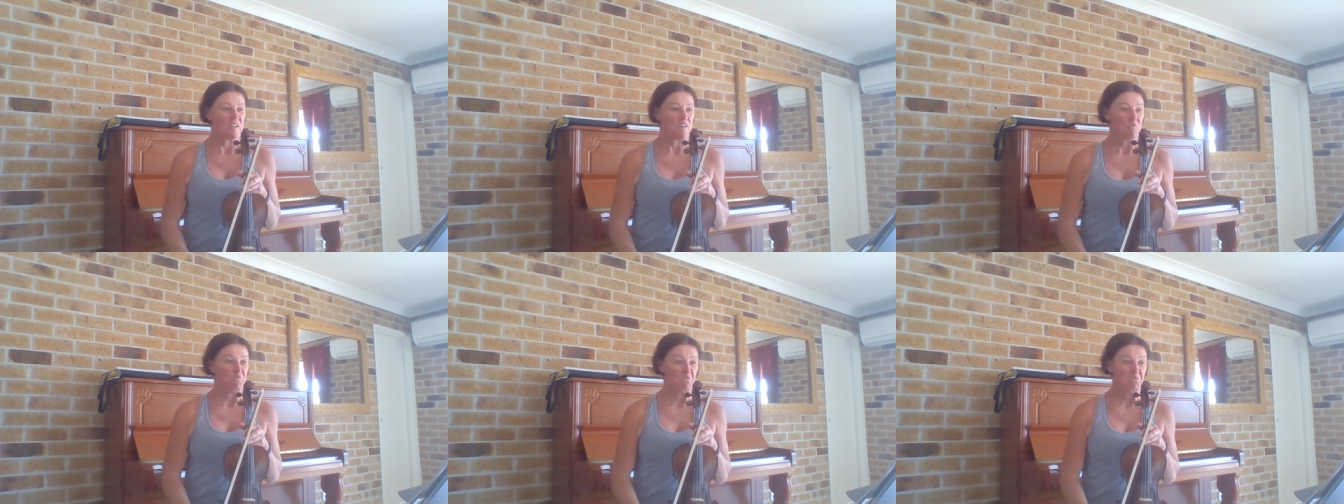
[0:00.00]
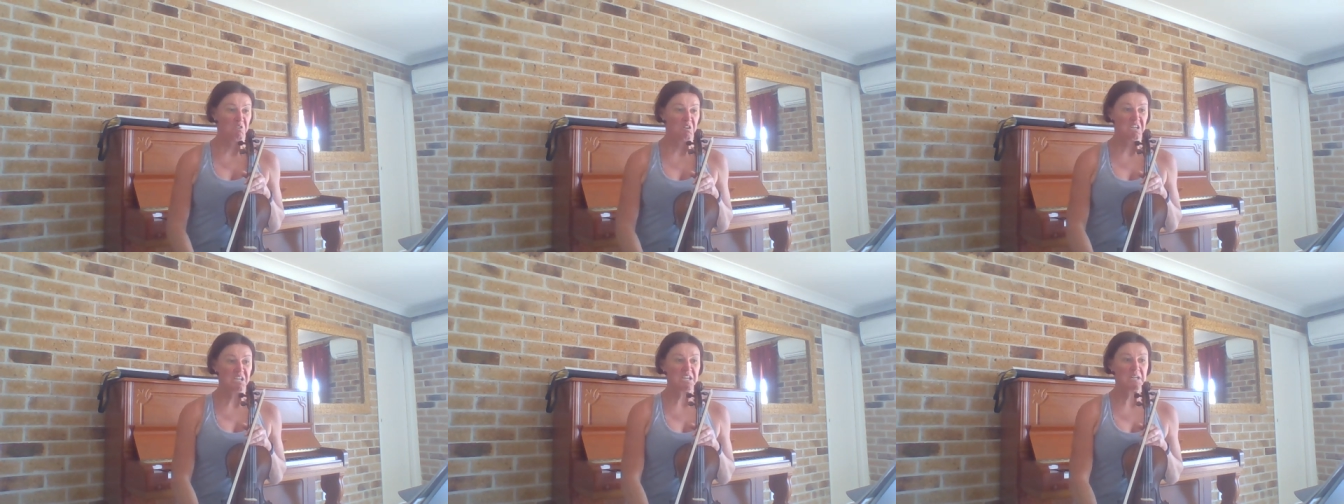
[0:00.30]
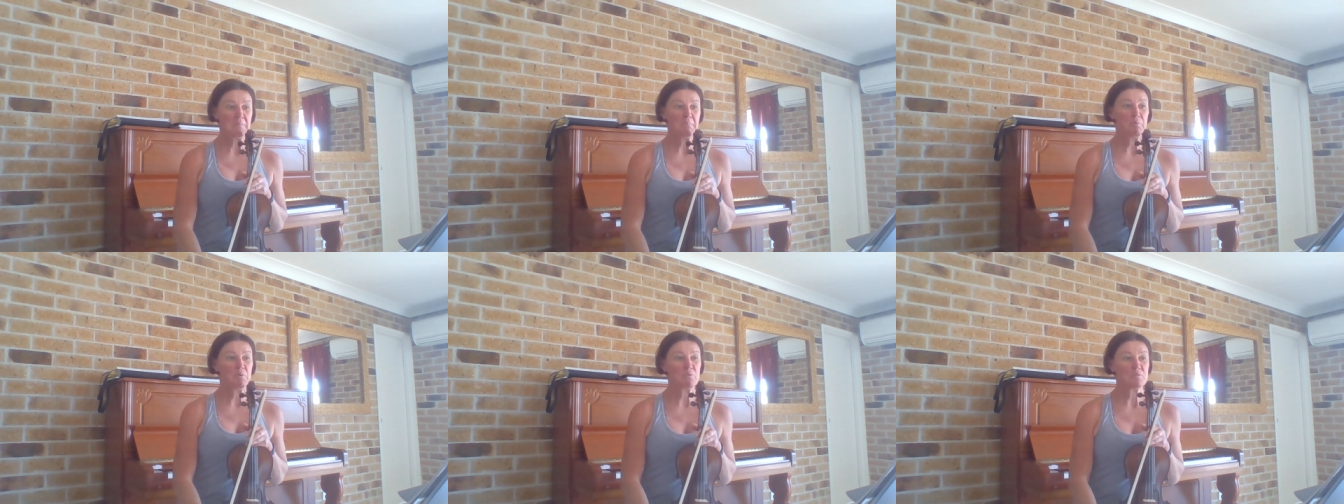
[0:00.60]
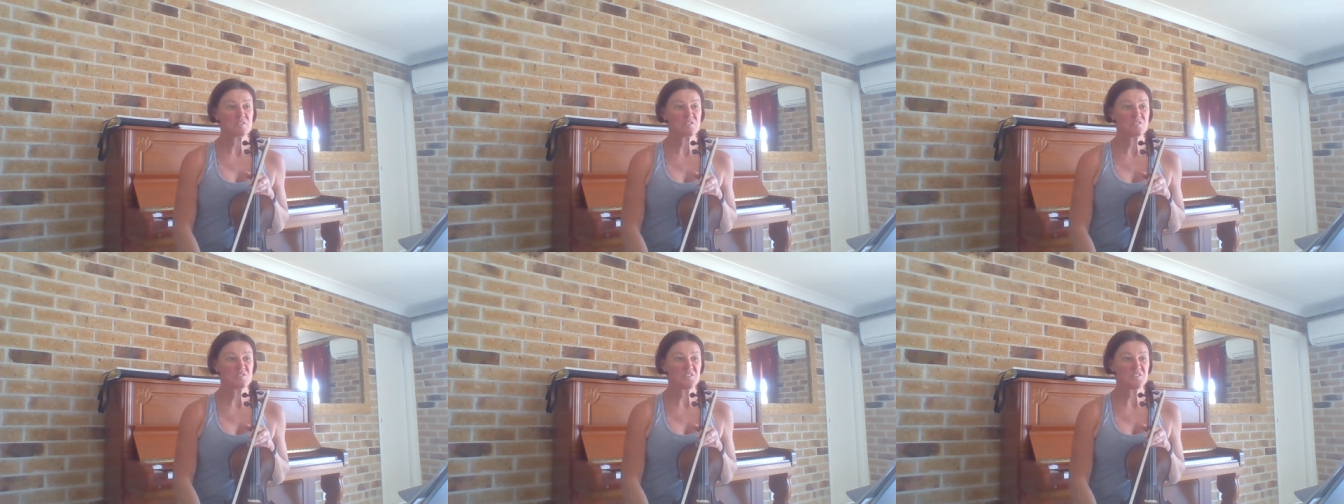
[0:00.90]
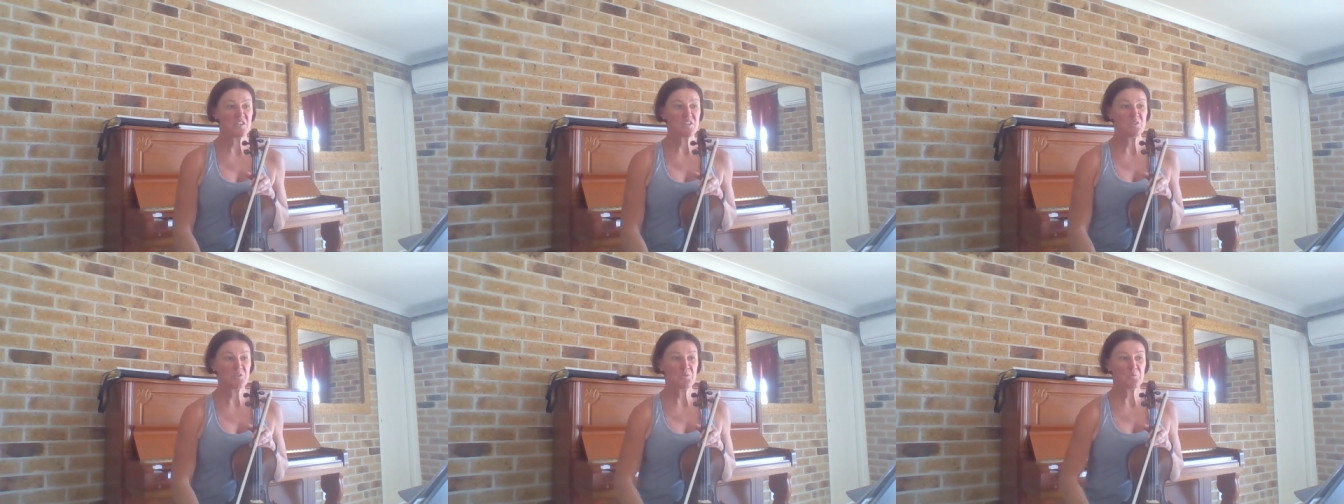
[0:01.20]
Really important
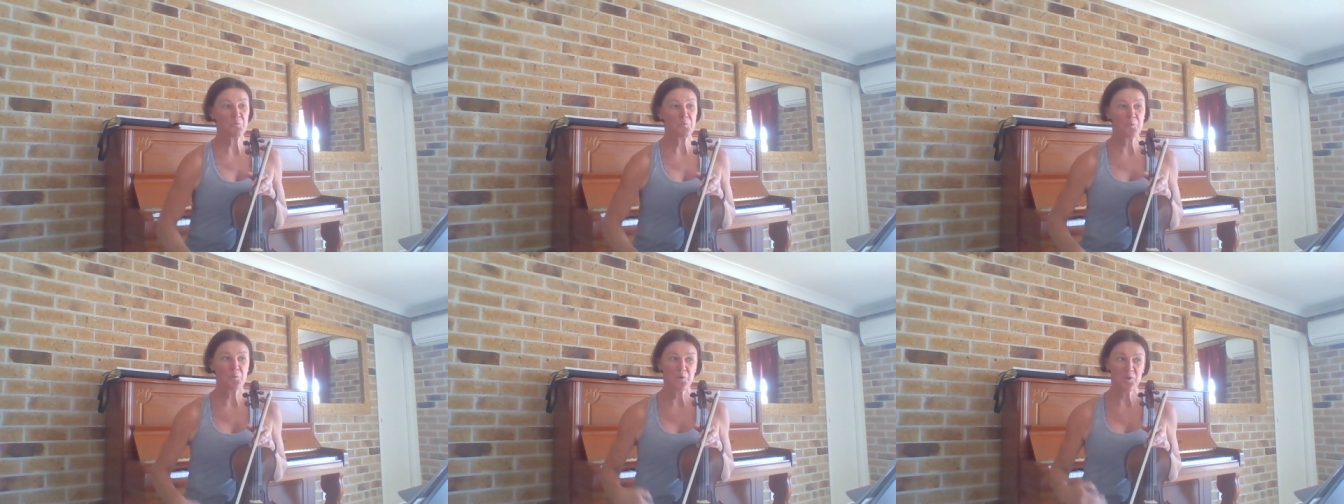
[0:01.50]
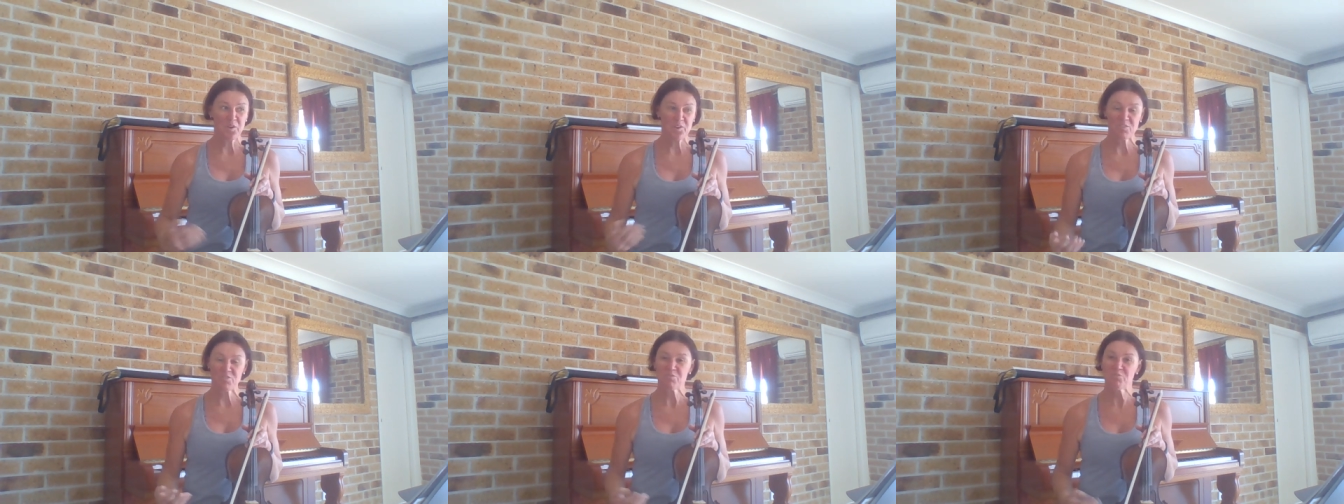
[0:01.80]
that you work